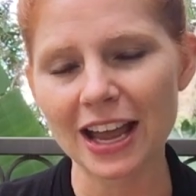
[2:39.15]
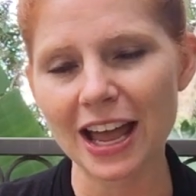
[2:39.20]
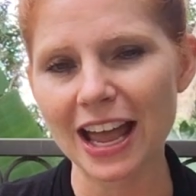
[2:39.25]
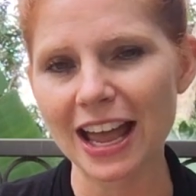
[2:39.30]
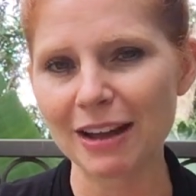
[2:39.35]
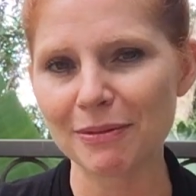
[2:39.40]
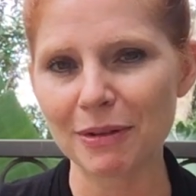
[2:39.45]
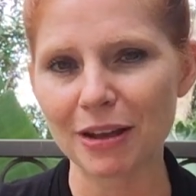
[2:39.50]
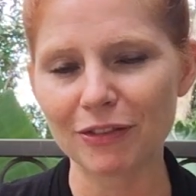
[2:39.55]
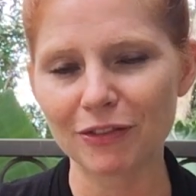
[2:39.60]
I
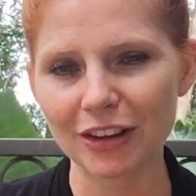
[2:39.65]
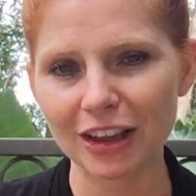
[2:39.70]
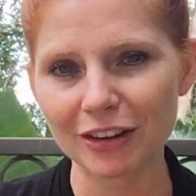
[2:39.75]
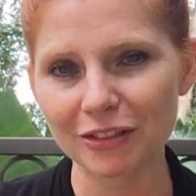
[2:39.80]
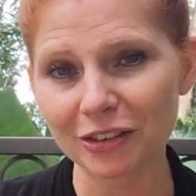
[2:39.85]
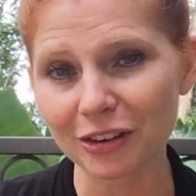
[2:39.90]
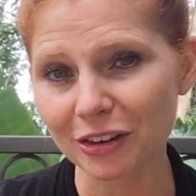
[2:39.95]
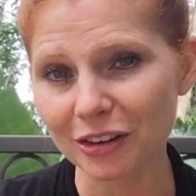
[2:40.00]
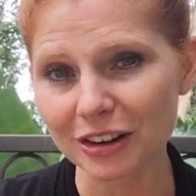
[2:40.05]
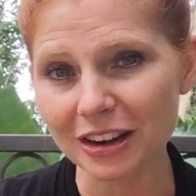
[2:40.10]
have my
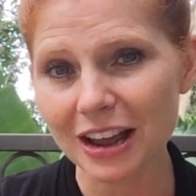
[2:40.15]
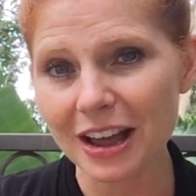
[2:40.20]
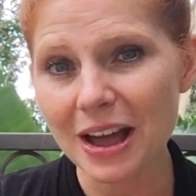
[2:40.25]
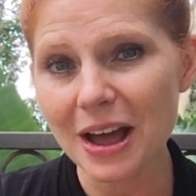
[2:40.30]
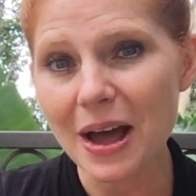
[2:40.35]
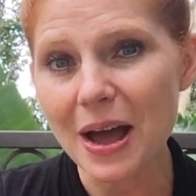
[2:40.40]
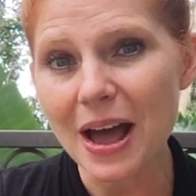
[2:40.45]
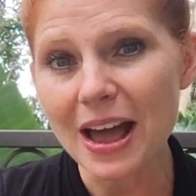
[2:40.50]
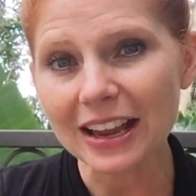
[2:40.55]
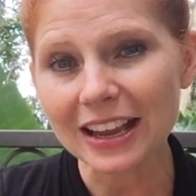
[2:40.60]
favorite
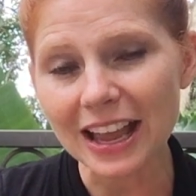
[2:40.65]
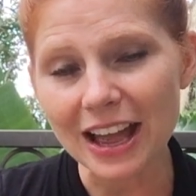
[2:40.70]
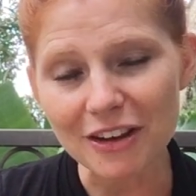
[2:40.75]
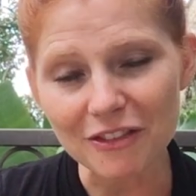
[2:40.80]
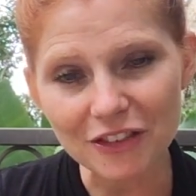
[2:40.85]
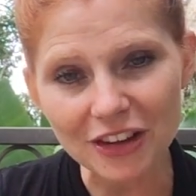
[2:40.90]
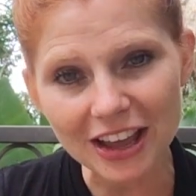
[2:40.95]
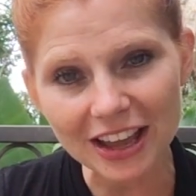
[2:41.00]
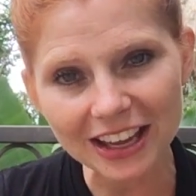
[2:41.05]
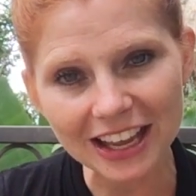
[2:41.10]

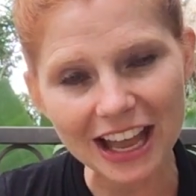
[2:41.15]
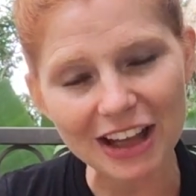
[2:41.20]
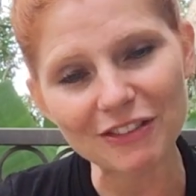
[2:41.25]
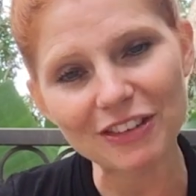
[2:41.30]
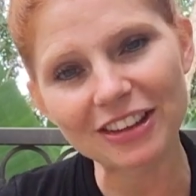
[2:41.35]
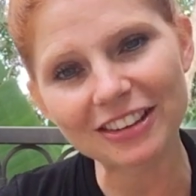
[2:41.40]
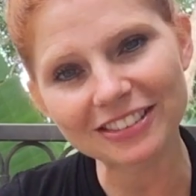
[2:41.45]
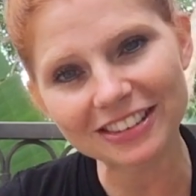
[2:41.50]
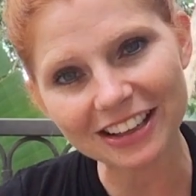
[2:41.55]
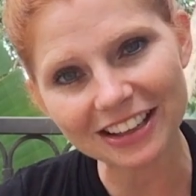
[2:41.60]

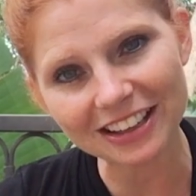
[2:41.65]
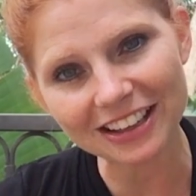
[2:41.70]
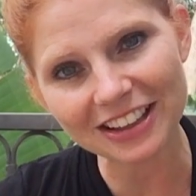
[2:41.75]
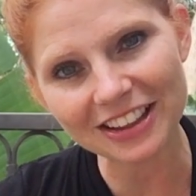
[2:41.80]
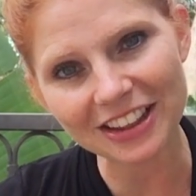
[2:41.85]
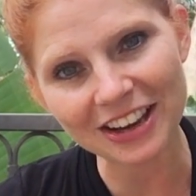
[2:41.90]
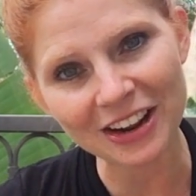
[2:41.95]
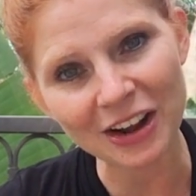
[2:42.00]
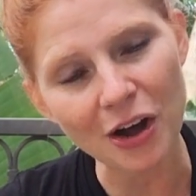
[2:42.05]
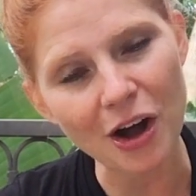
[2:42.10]
Cafe Zella,
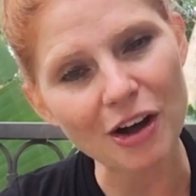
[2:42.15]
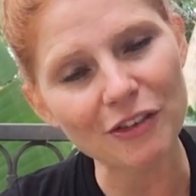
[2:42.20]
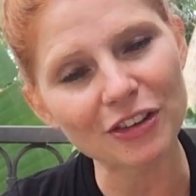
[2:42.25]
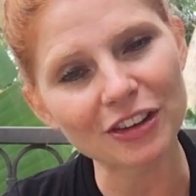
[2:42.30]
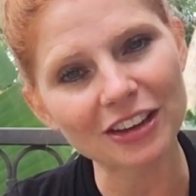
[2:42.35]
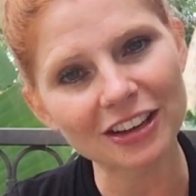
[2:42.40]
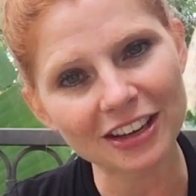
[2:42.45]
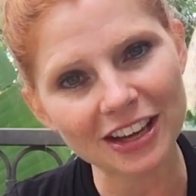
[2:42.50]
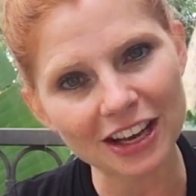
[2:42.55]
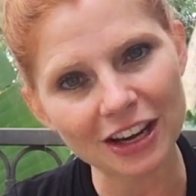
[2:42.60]
that I
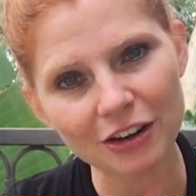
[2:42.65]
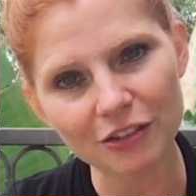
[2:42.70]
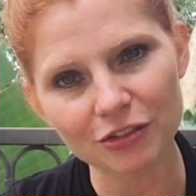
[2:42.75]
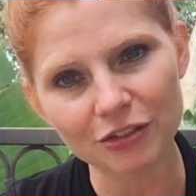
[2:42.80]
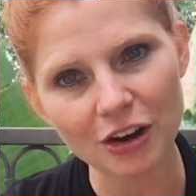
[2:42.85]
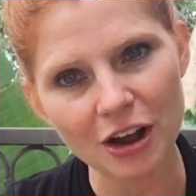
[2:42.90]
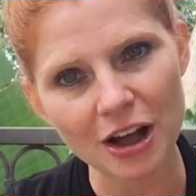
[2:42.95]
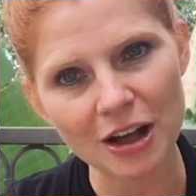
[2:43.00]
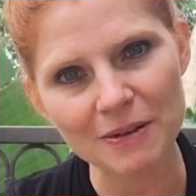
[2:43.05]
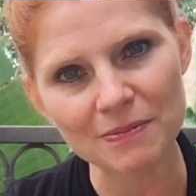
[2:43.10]
often get it
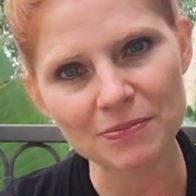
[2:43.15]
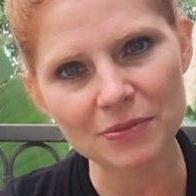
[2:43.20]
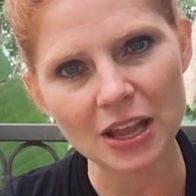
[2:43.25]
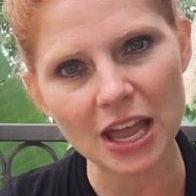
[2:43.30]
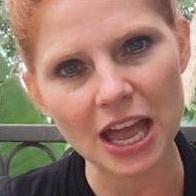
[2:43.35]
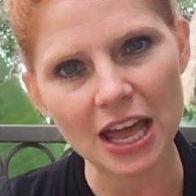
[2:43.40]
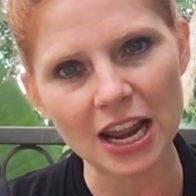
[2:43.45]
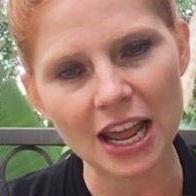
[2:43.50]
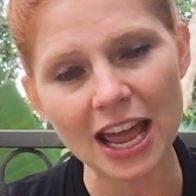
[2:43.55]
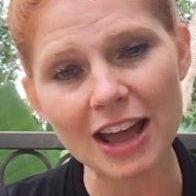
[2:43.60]
from,
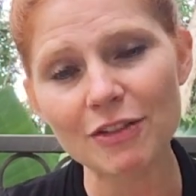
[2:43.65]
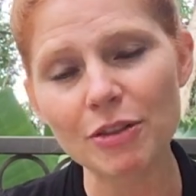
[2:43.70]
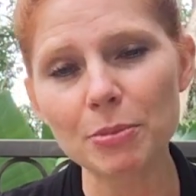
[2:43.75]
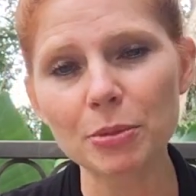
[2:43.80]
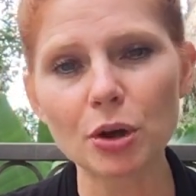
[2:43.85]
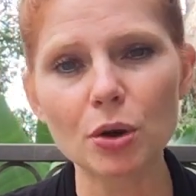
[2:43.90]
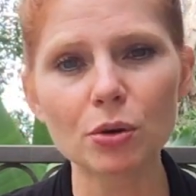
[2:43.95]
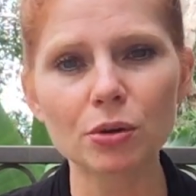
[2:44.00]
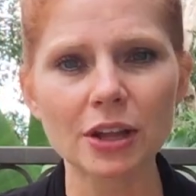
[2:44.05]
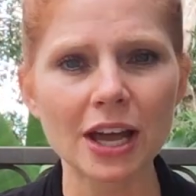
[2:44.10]
and I have them
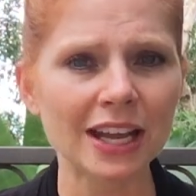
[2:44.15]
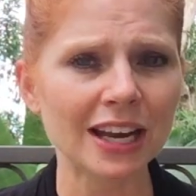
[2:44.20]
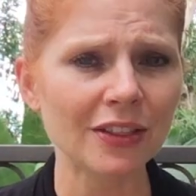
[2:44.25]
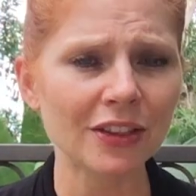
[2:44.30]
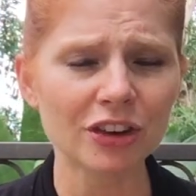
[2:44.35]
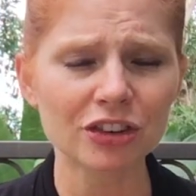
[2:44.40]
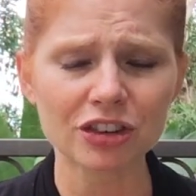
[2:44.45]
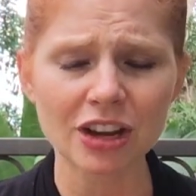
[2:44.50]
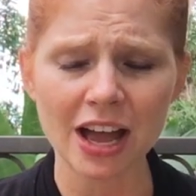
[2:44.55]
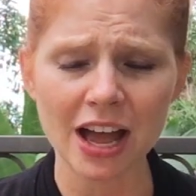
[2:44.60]
go light on
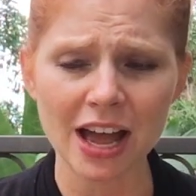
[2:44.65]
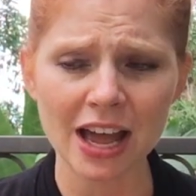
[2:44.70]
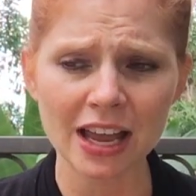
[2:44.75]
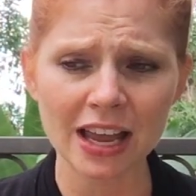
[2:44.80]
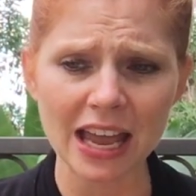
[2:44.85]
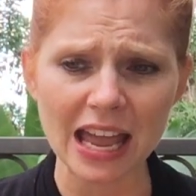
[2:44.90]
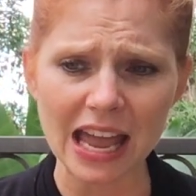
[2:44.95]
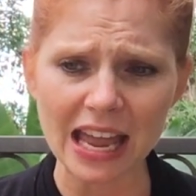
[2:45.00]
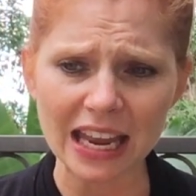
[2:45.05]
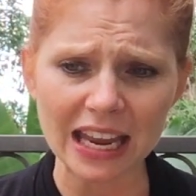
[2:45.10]
the
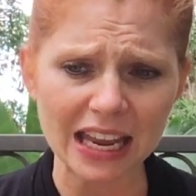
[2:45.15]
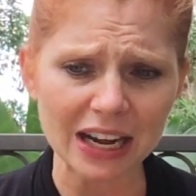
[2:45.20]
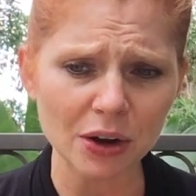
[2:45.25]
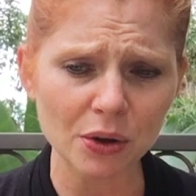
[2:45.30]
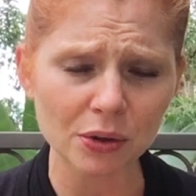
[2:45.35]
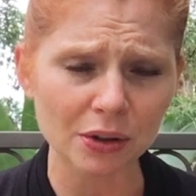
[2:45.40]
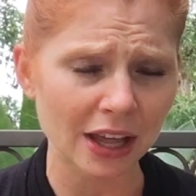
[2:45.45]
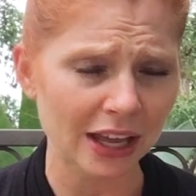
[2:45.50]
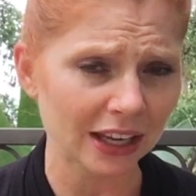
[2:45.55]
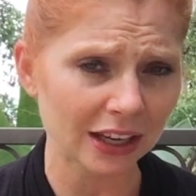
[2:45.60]
chai. A, I
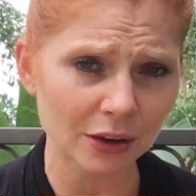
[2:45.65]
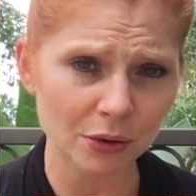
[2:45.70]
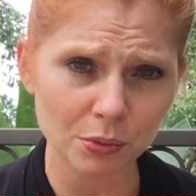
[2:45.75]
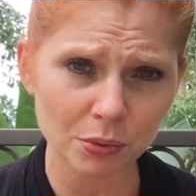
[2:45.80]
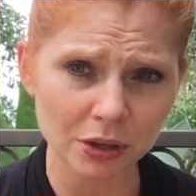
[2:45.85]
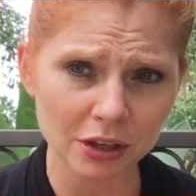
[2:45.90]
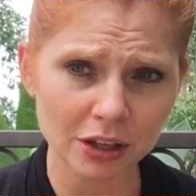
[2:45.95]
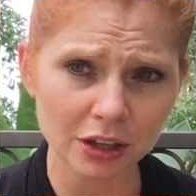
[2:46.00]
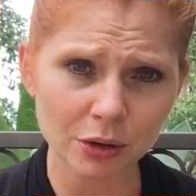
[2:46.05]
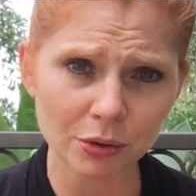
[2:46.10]
don't like it
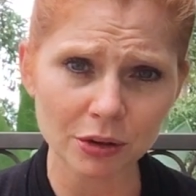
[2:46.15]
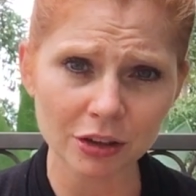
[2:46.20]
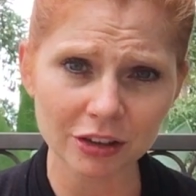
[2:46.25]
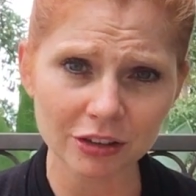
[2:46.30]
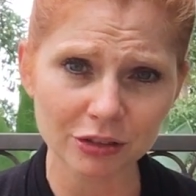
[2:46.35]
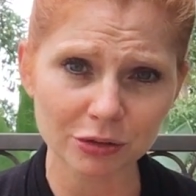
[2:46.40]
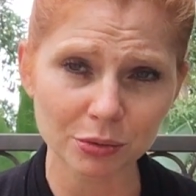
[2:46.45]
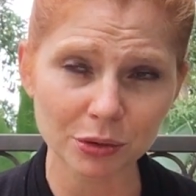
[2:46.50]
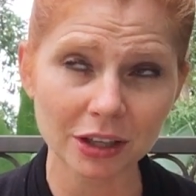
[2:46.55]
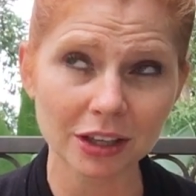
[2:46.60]
really
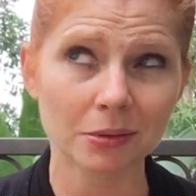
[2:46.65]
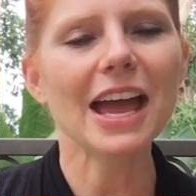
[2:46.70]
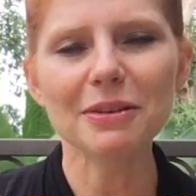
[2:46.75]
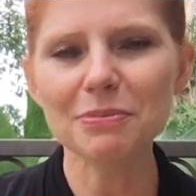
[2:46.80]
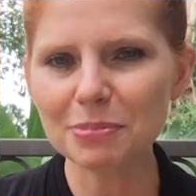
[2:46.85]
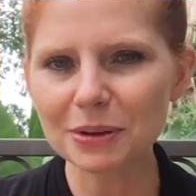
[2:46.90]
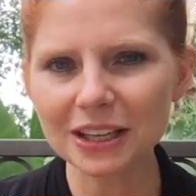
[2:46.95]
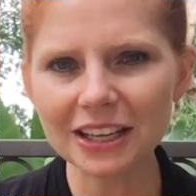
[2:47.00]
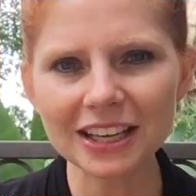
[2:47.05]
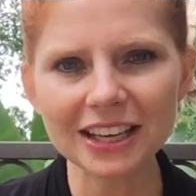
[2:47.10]
sweet,
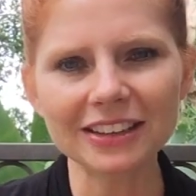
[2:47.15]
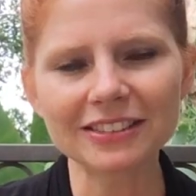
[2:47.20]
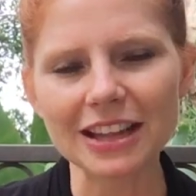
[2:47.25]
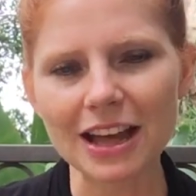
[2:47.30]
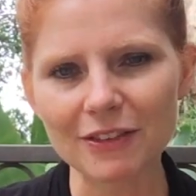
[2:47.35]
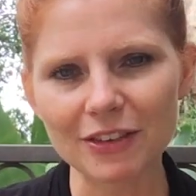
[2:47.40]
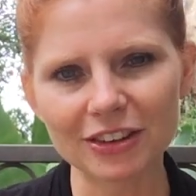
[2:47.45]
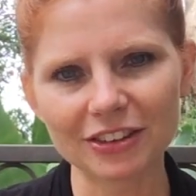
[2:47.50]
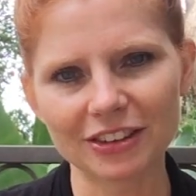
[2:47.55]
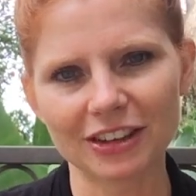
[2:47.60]
and B, it's
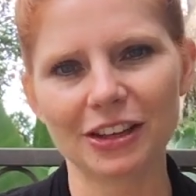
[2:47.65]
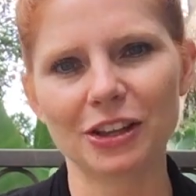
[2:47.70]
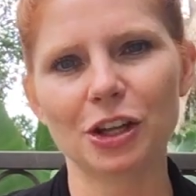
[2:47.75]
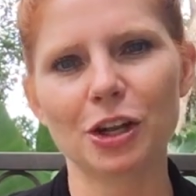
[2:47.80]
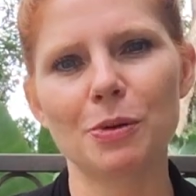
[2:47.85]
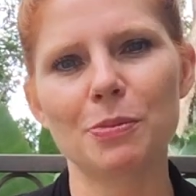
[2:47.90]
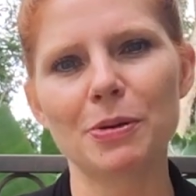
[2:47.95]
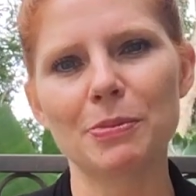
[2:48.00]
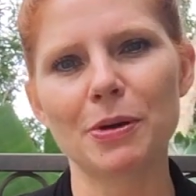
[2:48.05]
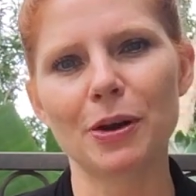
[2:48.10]
obviously a
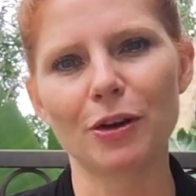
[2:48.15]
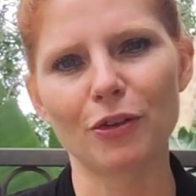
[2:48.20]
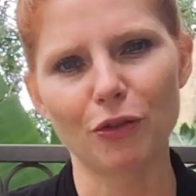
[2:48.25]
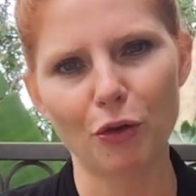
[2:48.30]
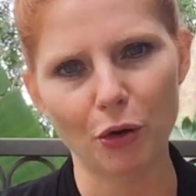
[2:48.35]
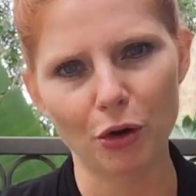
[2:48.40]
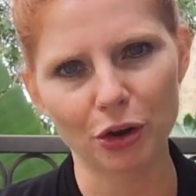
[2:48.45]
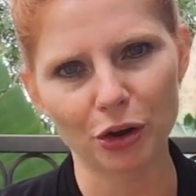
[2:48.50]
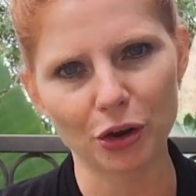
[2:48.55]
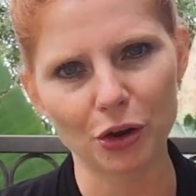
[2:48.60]
little bit better
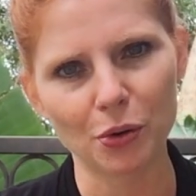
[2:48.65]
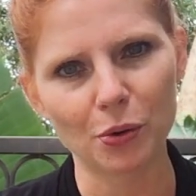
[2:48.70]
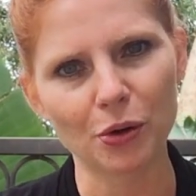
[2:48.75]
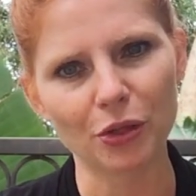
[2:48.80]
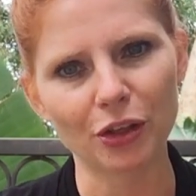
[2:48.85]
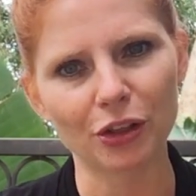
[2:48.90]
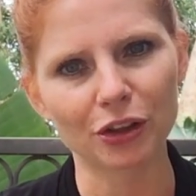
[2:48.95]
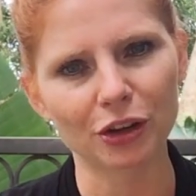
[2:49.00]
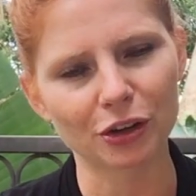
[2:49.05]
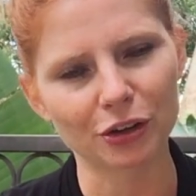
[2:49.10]
for you
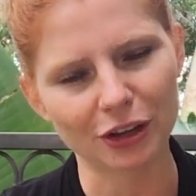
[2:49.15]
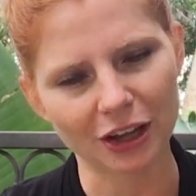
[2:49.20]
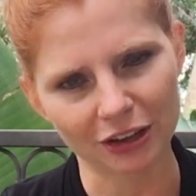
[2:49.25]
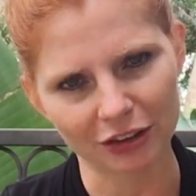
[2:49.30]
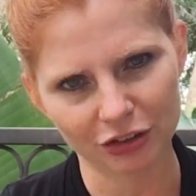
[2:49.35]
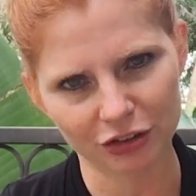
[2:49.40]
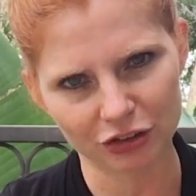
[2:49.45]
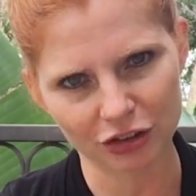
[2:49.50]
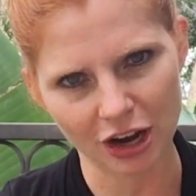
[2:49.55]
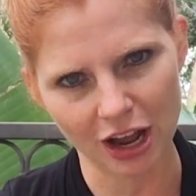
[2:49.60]
with a little
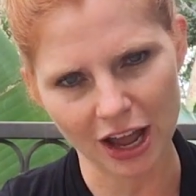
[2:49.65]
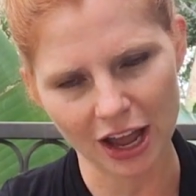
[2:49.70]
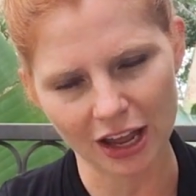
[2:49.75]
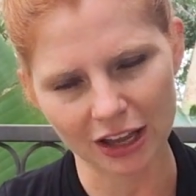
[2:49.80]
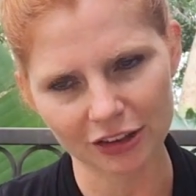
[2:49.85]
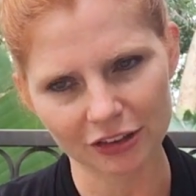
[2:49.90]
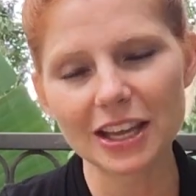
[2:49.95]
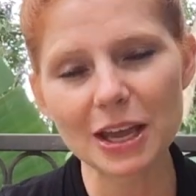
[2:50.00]
less chai.